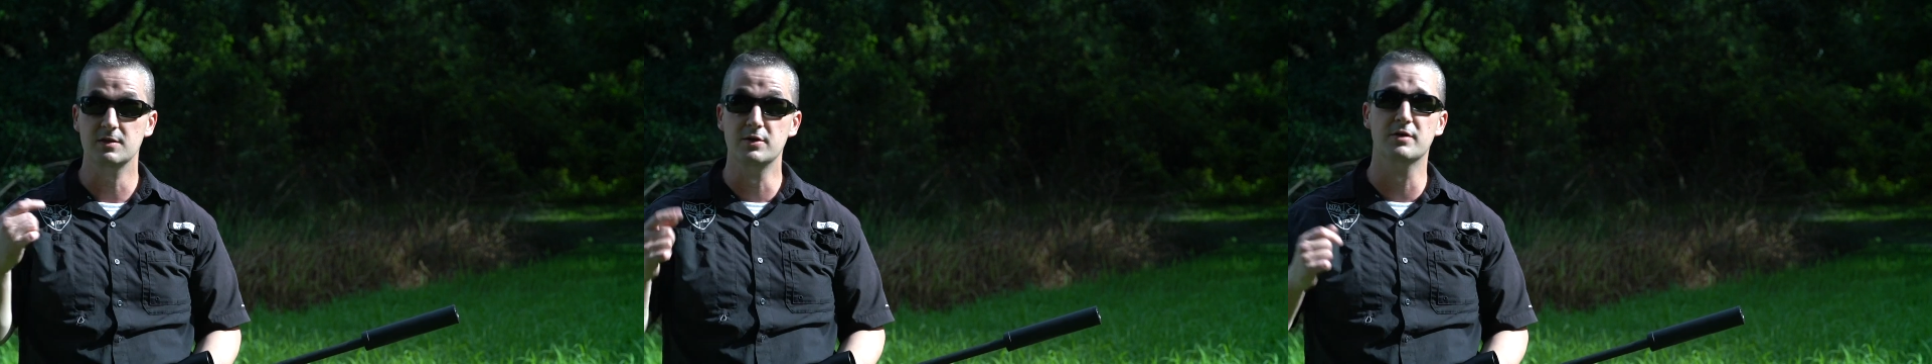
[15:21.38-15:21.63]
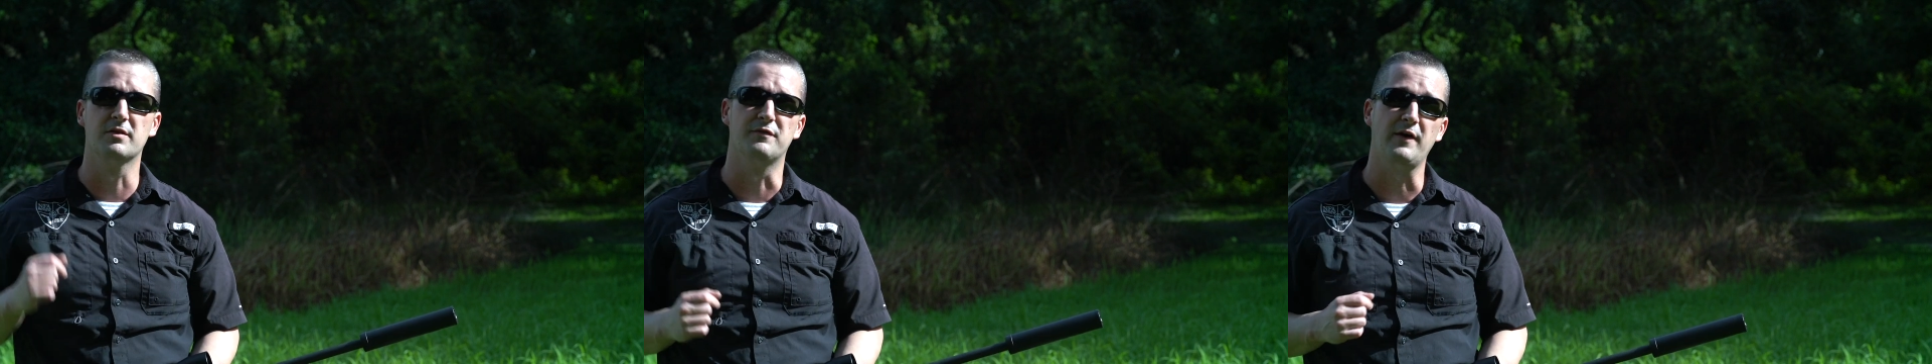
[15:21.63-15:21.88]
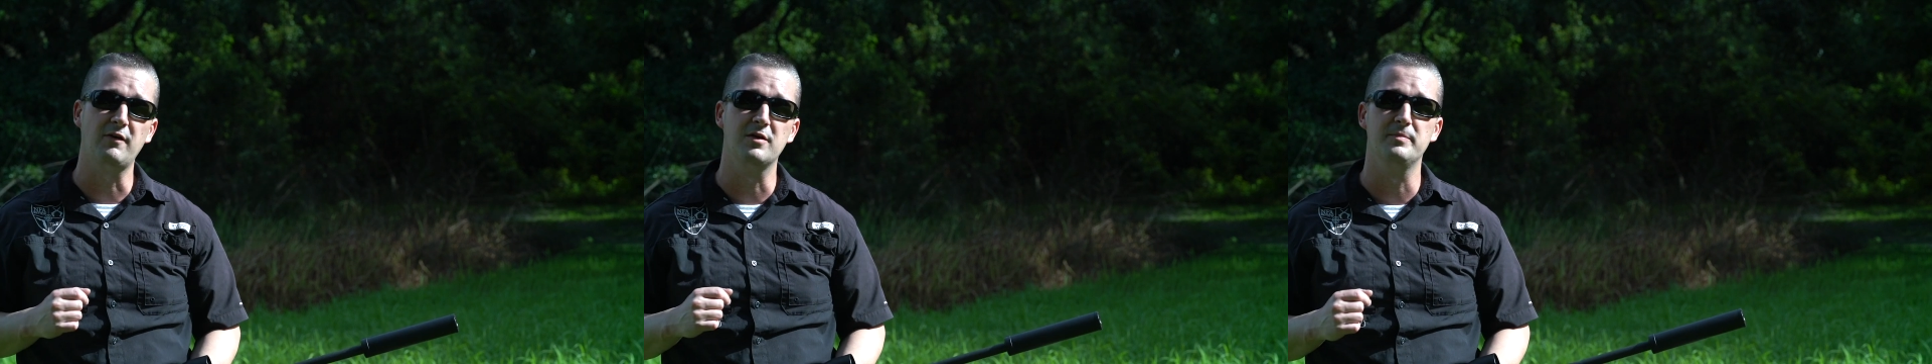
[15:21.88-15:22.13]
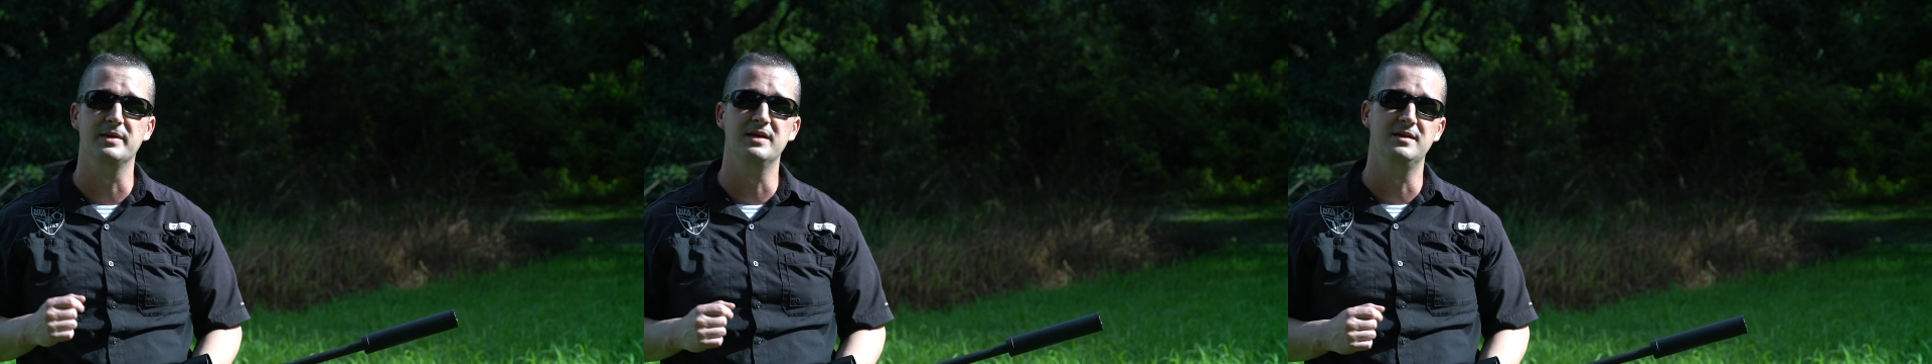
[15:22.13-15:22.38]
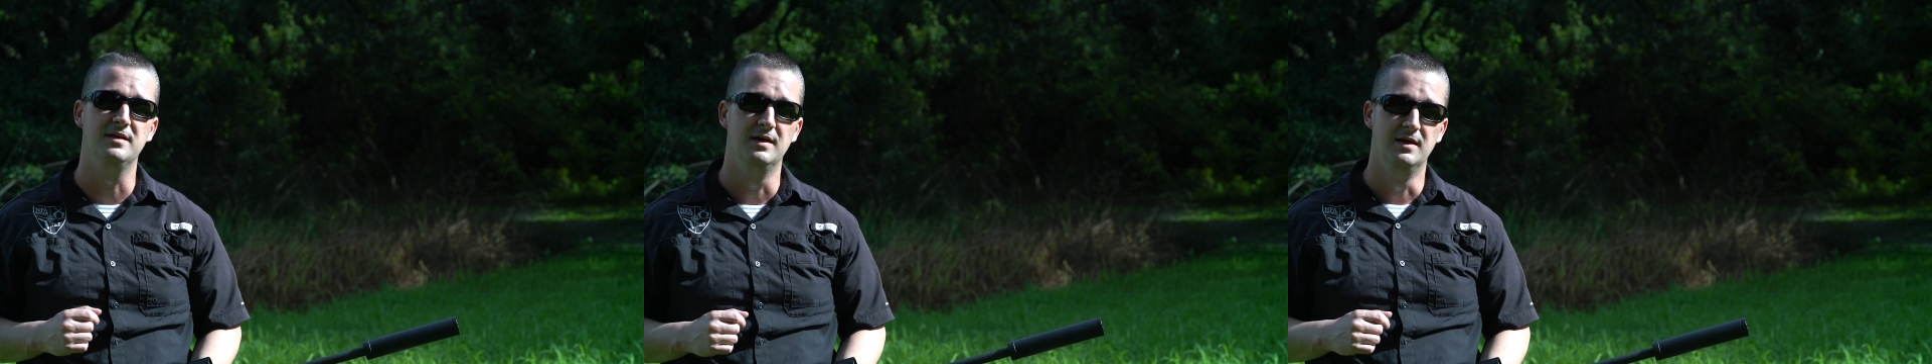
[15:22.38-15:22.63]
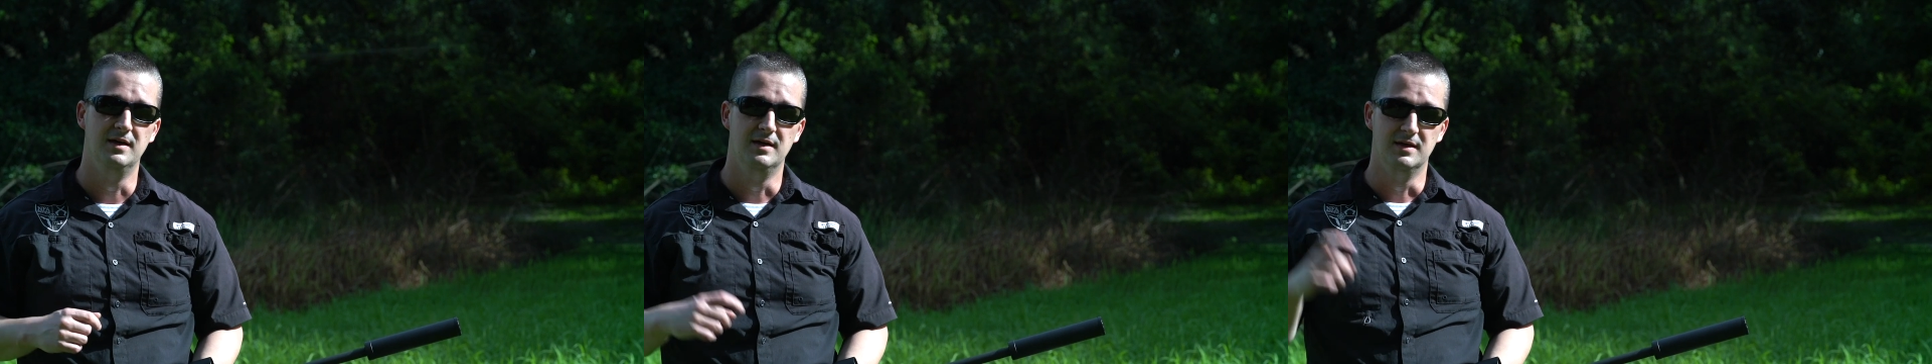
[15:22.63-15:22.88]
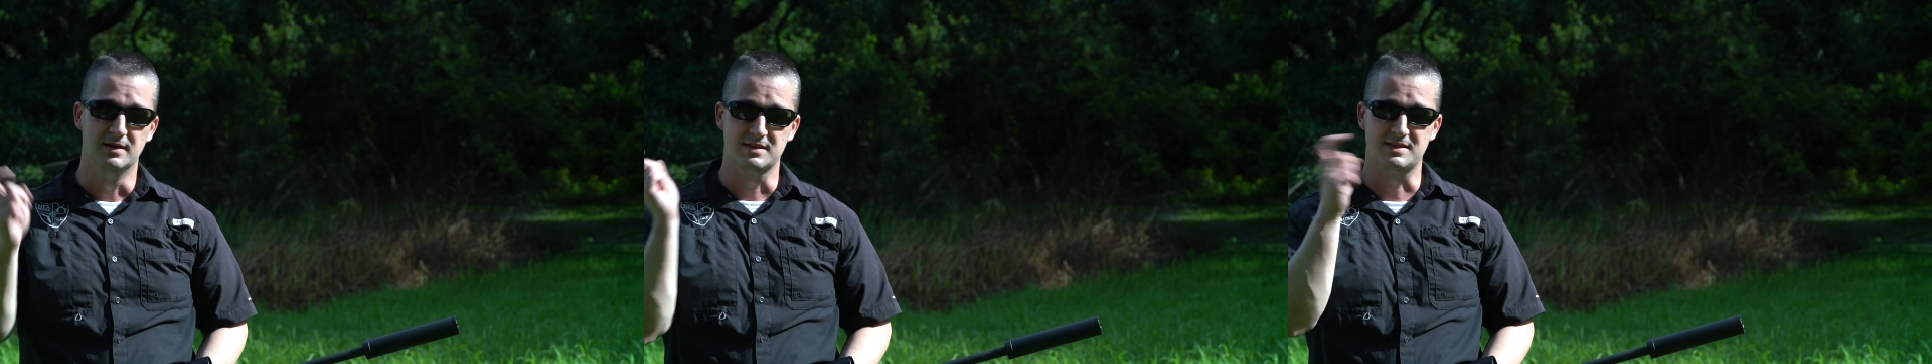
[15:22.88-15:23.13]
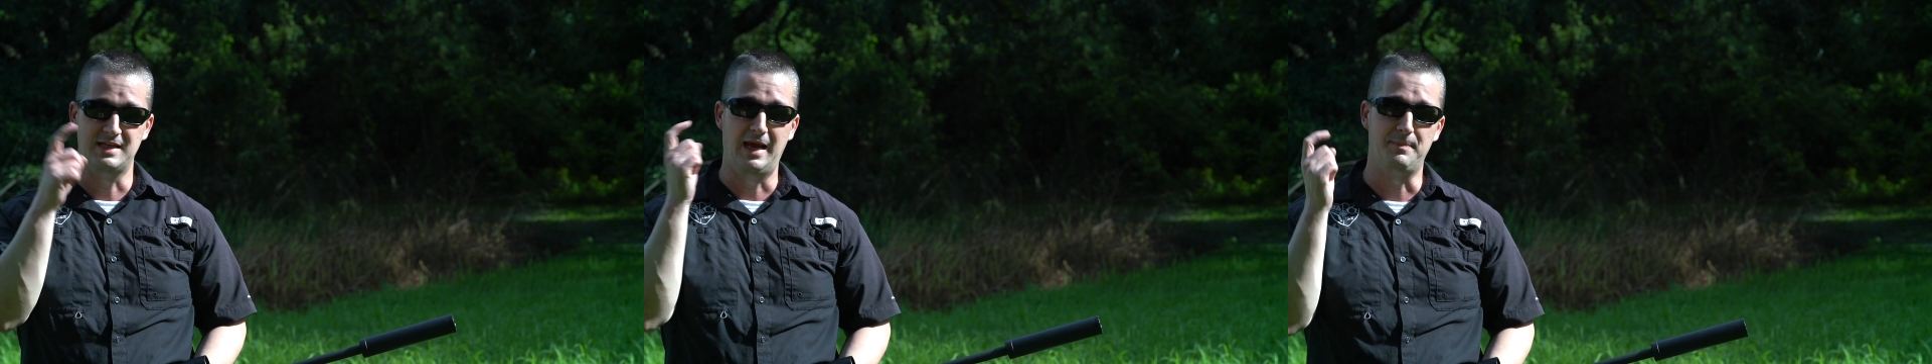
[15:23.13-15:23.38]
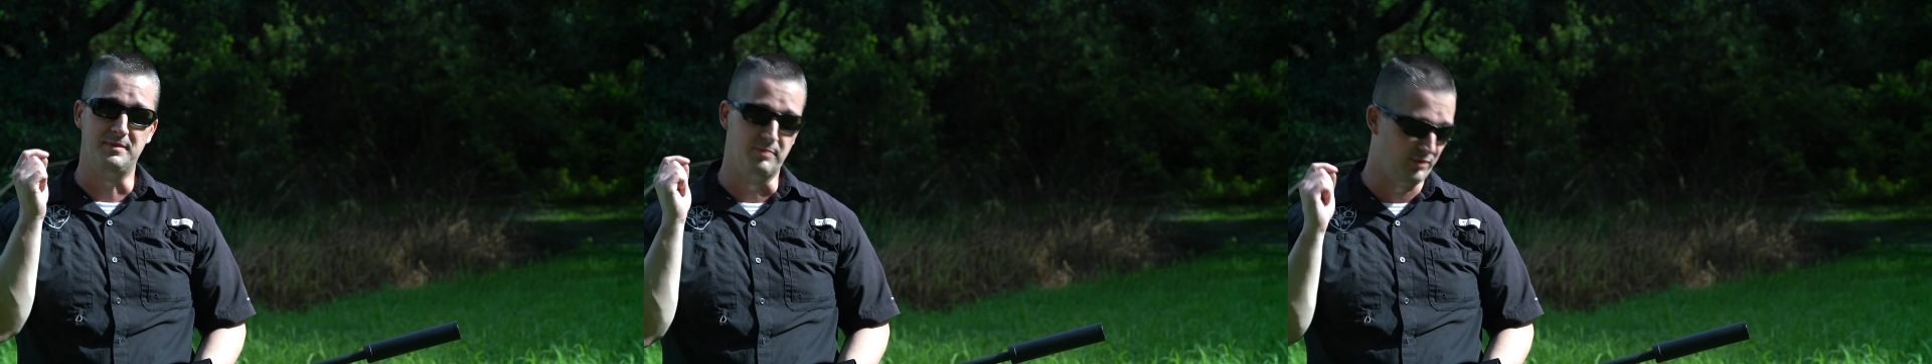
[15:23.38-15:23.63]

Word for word: You hear the firing pin snap the